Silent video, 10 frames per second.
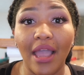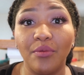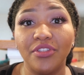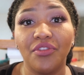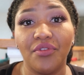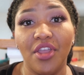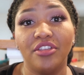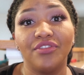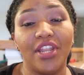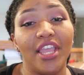I was
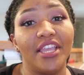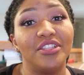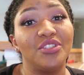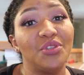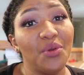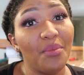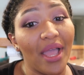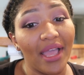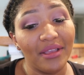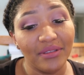302
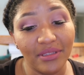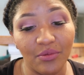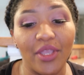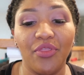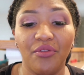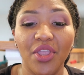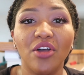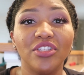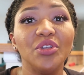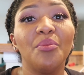pounds, wait,
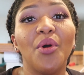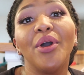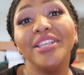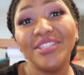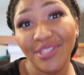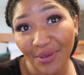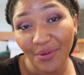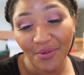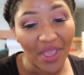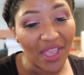
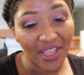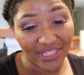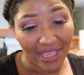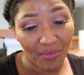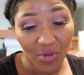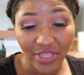302.2, because that